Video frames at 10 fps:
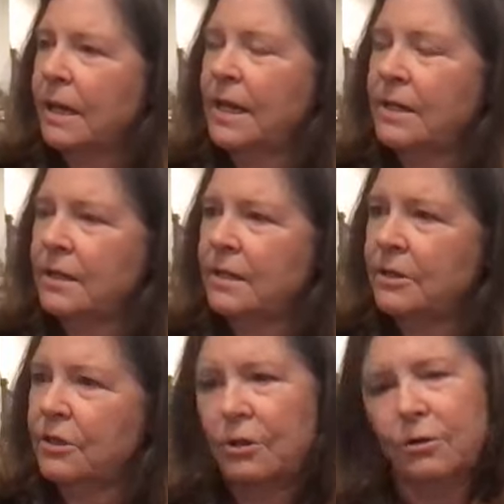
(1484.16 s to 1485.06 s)

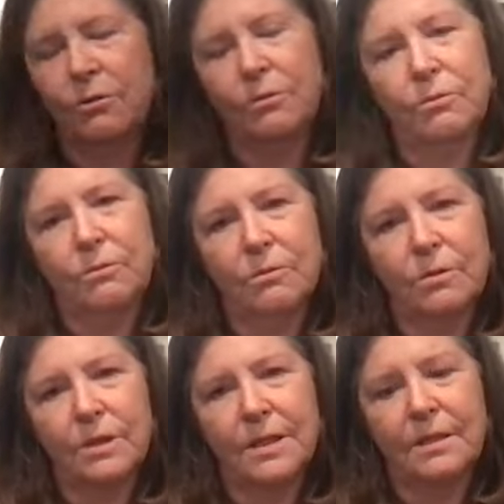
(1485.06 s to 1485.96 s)
is to
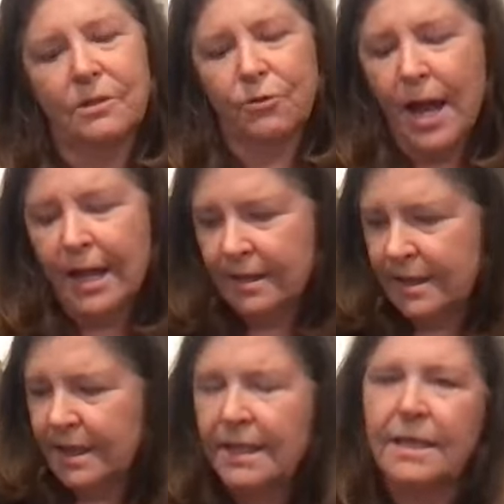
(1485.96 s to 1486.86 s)
try to
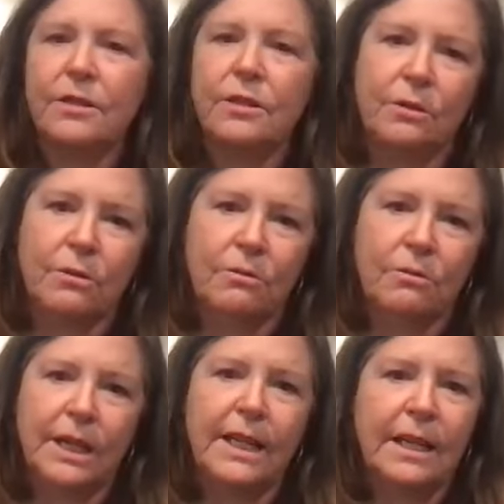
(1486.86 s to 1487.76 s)
send it to
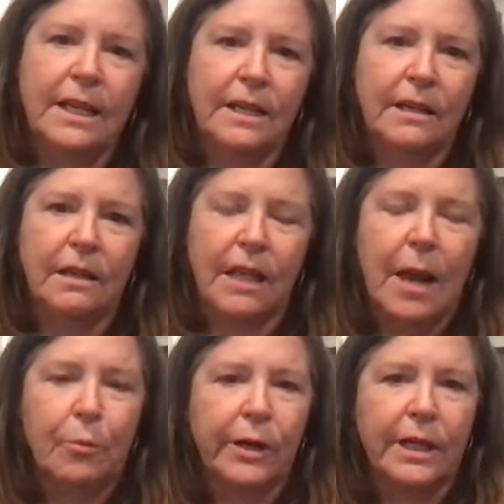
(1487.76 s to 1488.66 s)
get it in
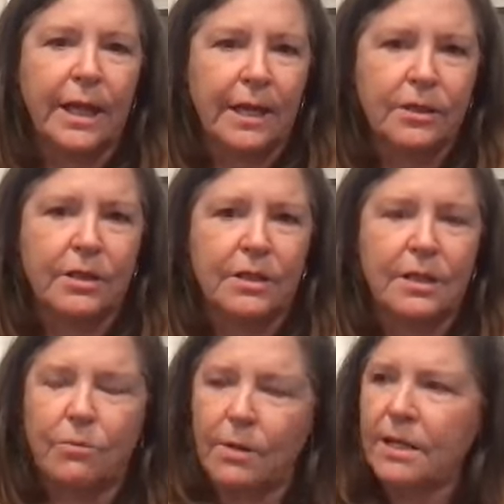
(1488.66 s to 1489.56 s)
library collections,
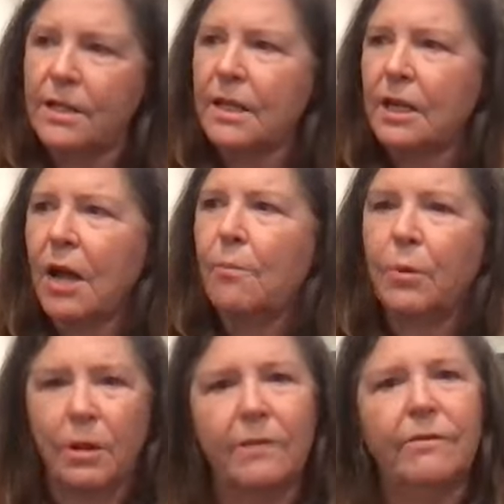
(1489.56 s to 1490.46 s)
and it's in a
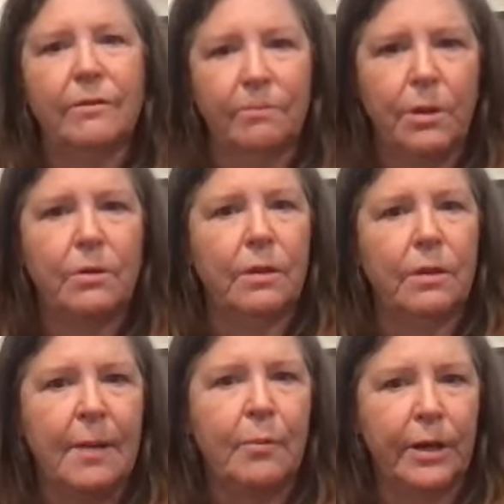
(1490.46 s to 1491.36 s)
couple of
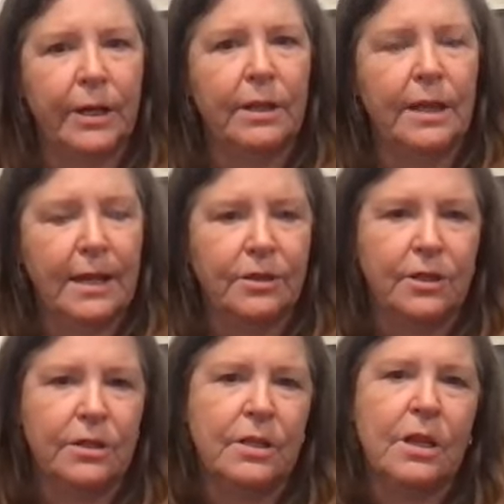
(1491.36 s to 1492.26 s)
library
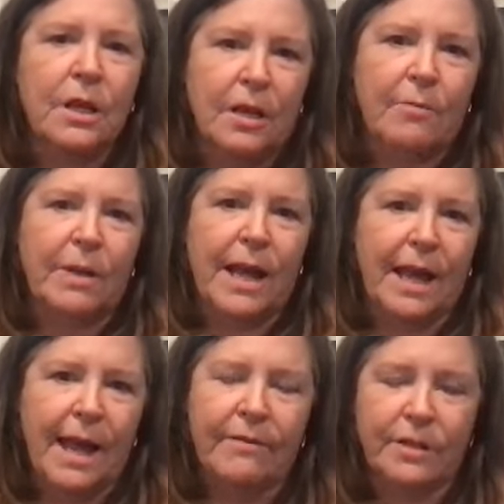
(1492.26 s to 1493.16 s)
collections, but I
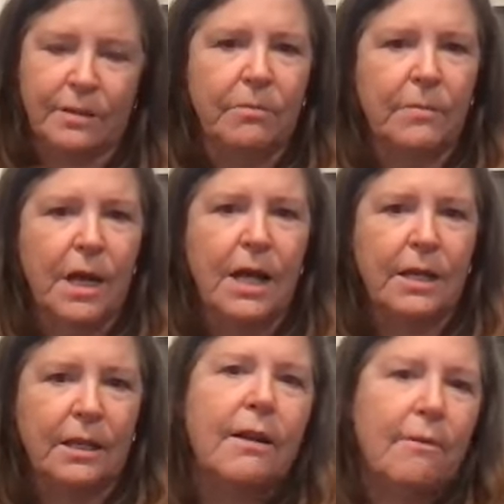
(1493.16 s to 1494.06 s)
have some
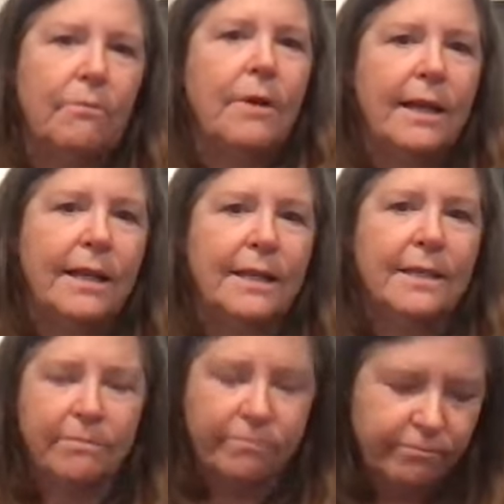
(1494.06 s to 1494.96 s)
I need
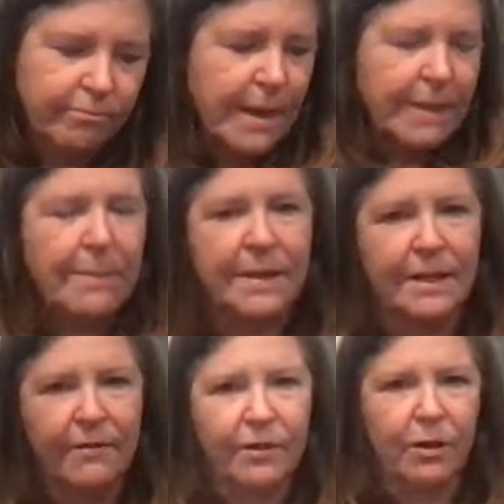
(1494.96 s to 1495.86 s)
to make
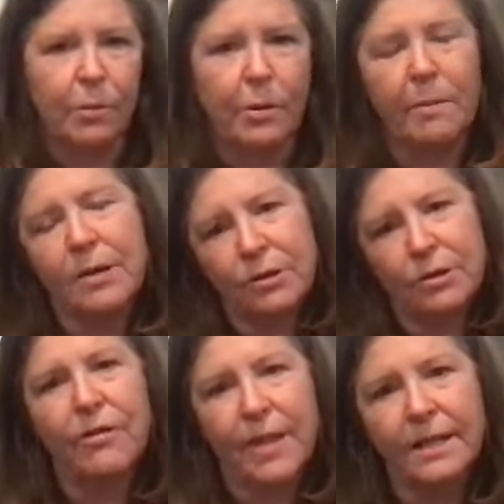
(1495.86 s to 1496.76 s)
myself a little
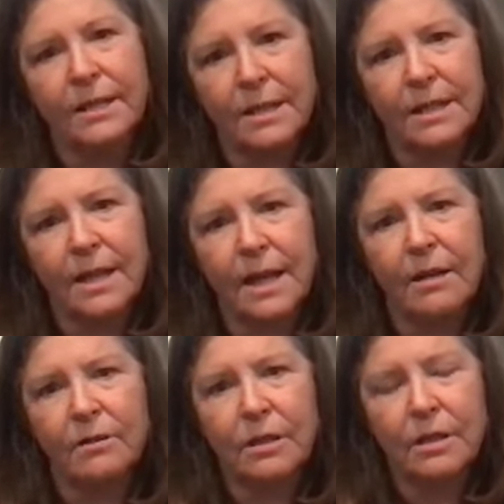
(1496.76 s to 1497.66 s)
promotional thing to send
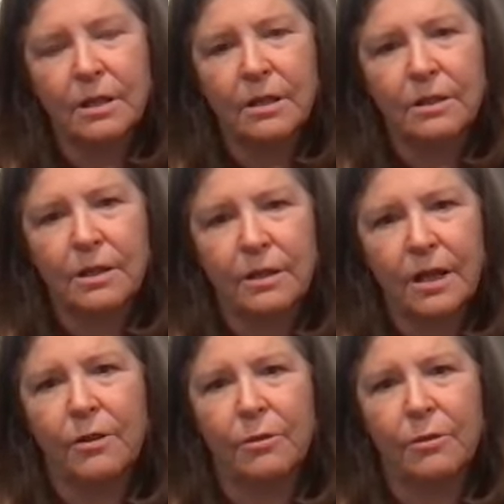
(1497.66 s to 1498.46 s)
out to the other